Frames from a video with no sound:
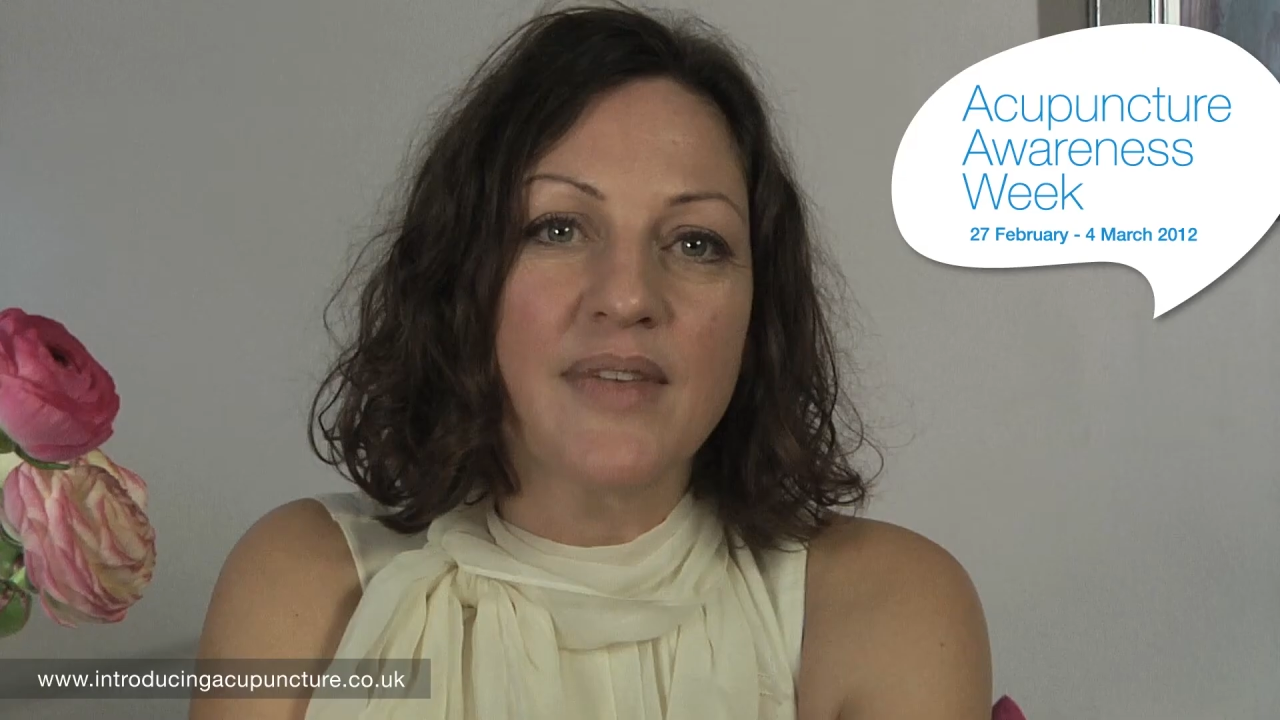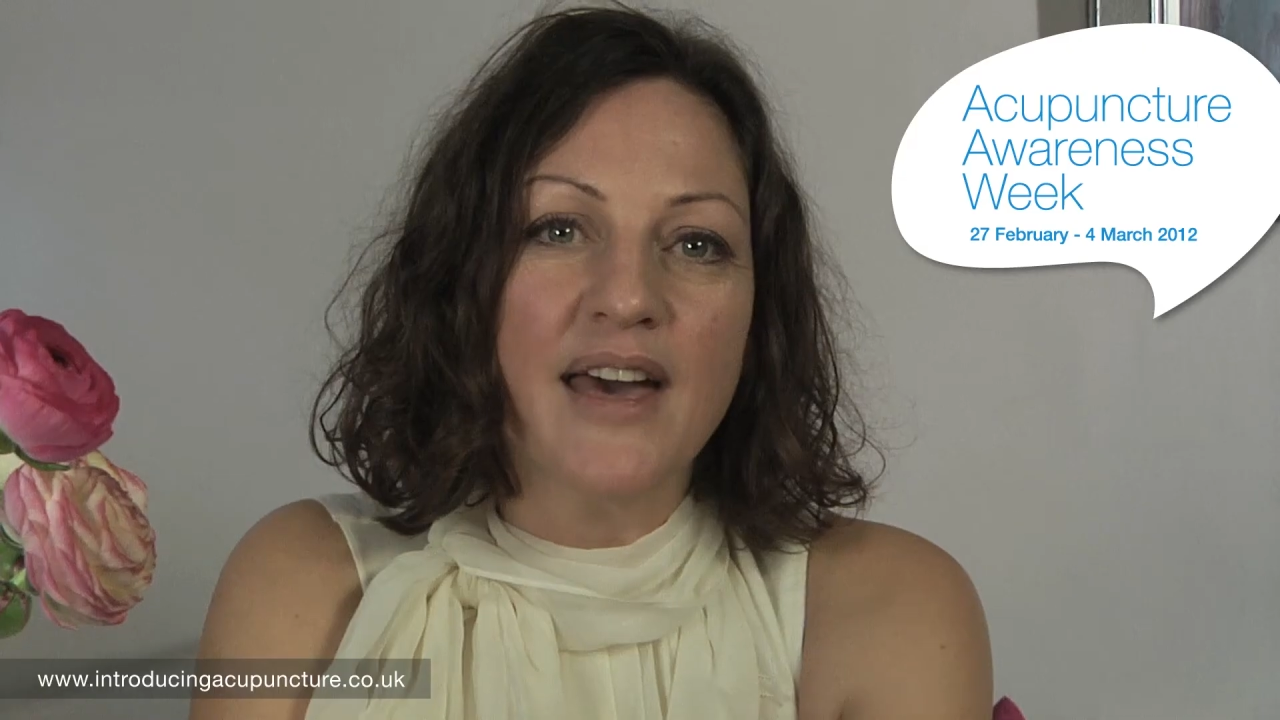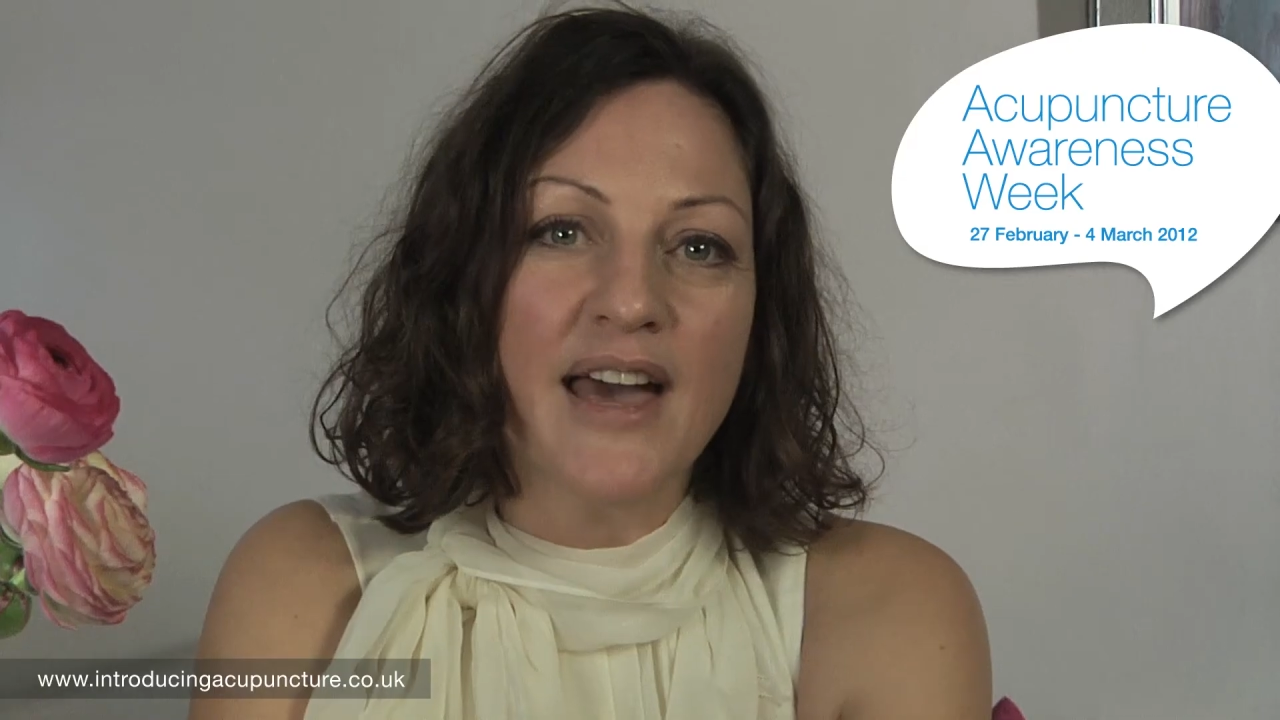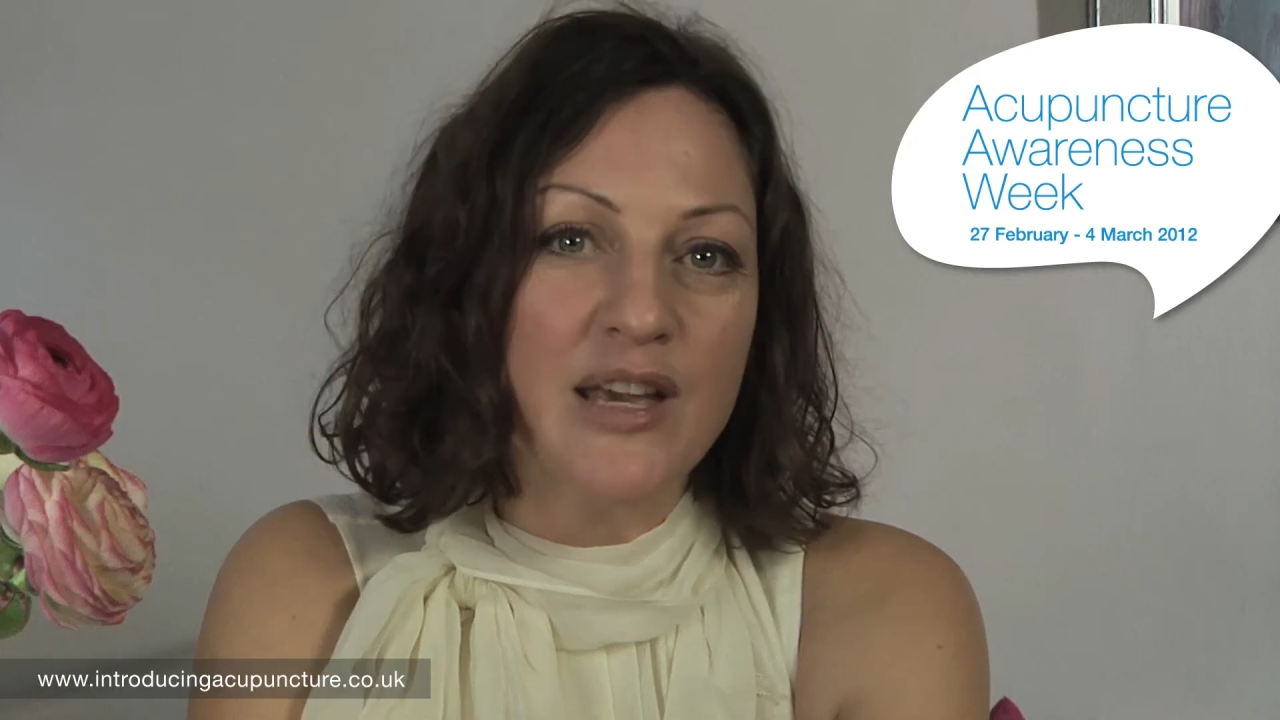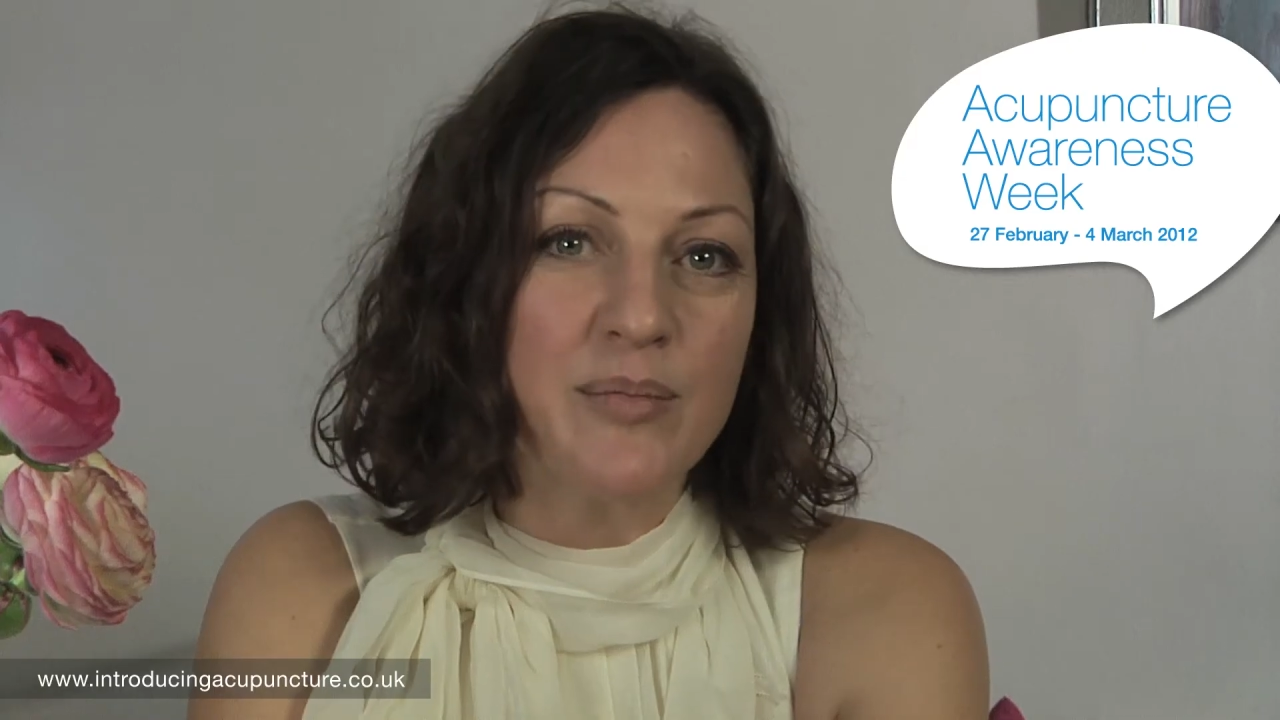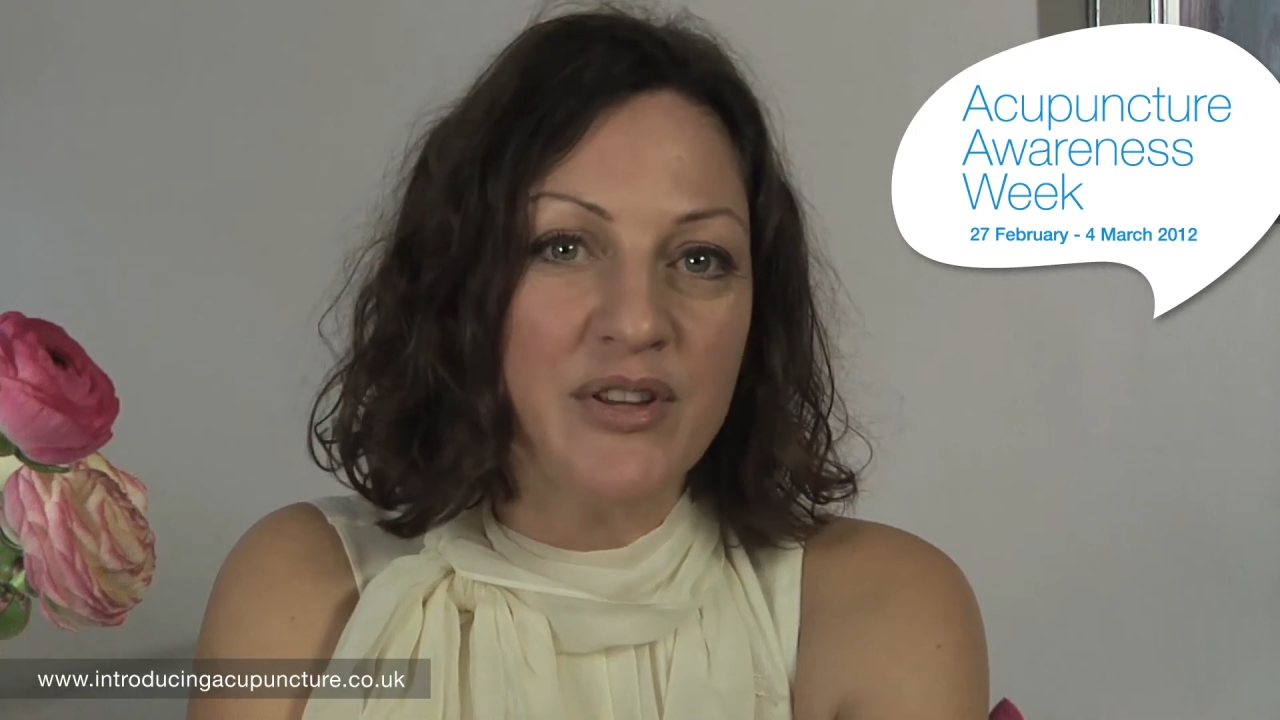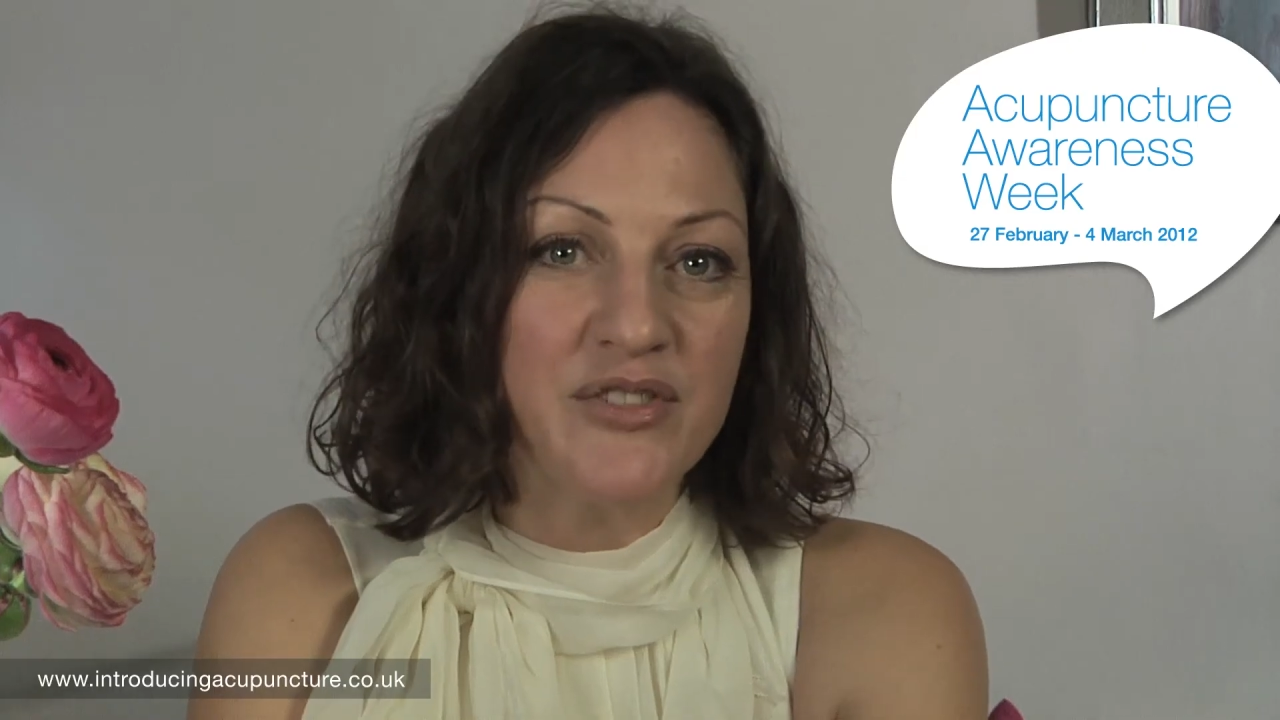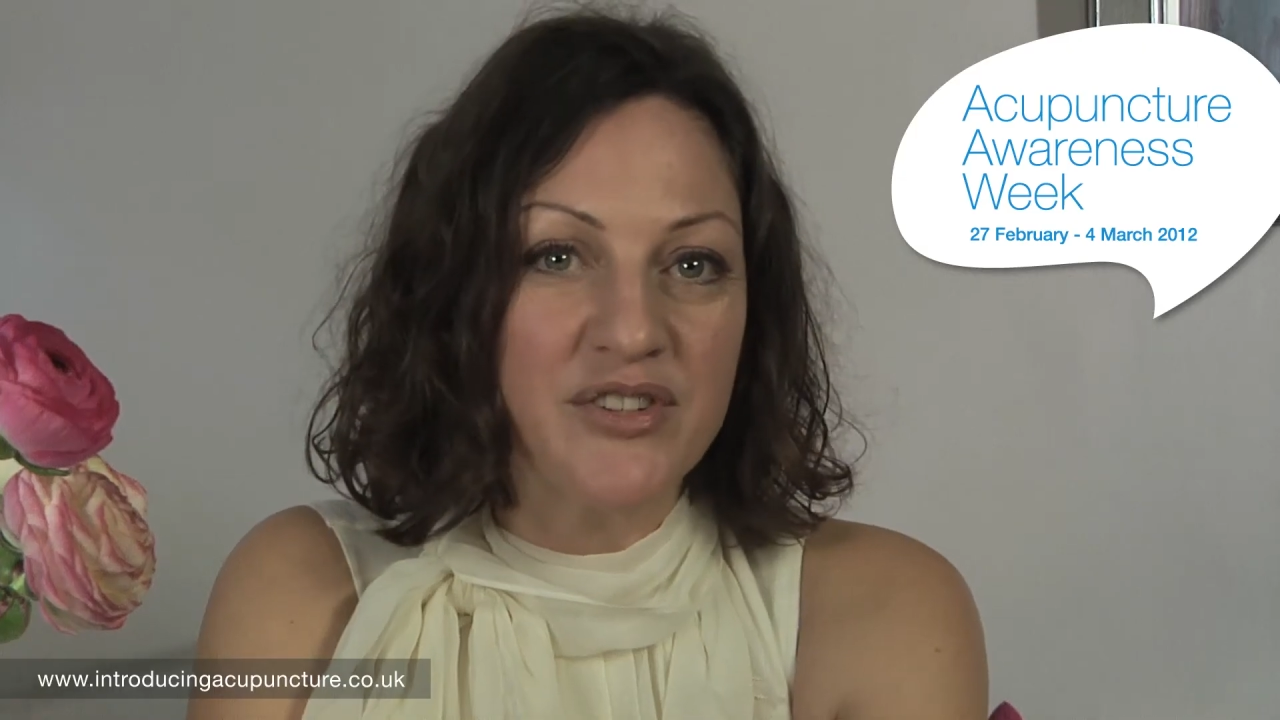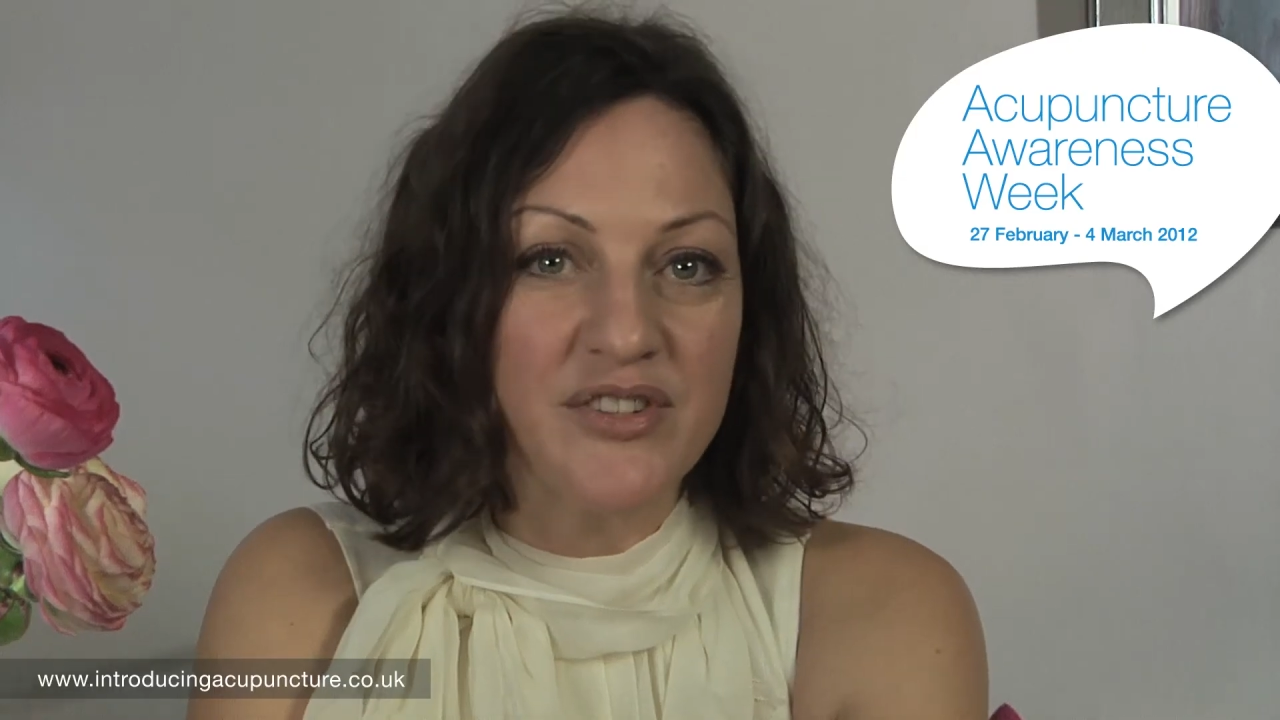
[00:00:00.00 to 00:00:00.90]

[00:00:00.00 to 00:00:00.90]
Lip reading: Acupuncture